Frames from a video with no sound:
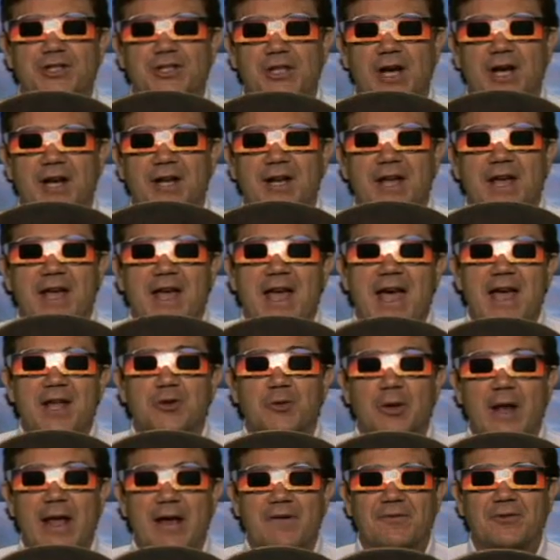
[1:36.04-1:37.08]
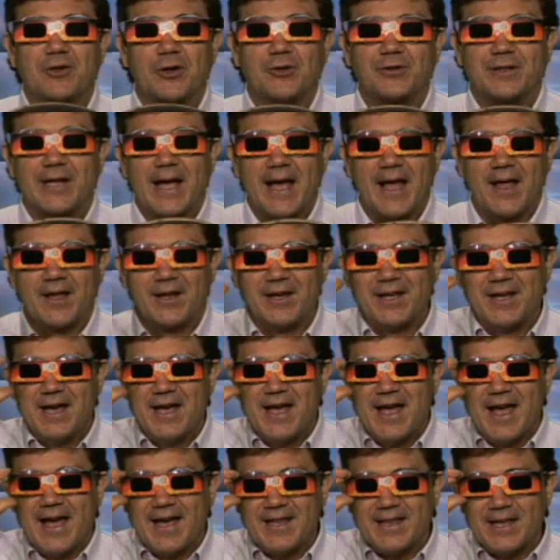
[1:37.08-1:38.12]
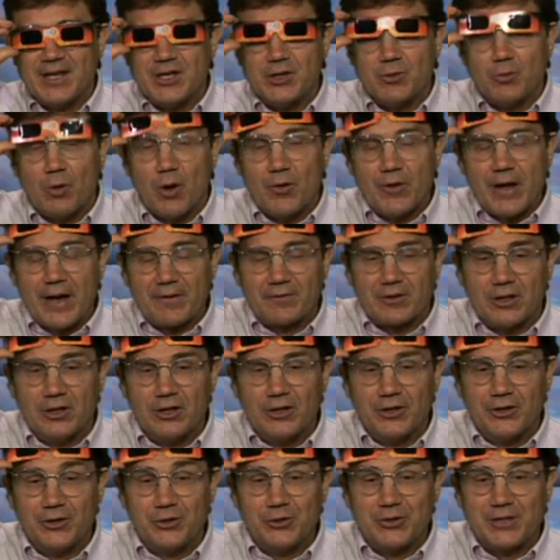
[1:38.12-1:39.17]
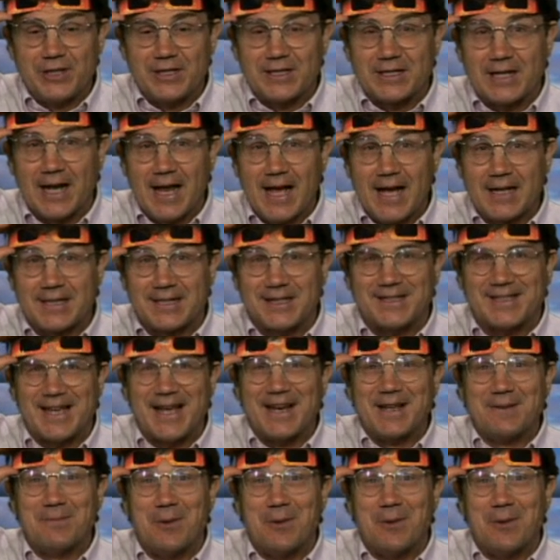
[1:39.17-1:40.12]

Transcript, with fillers: the sun, and you'll have totality, and then you won't have to use these glasses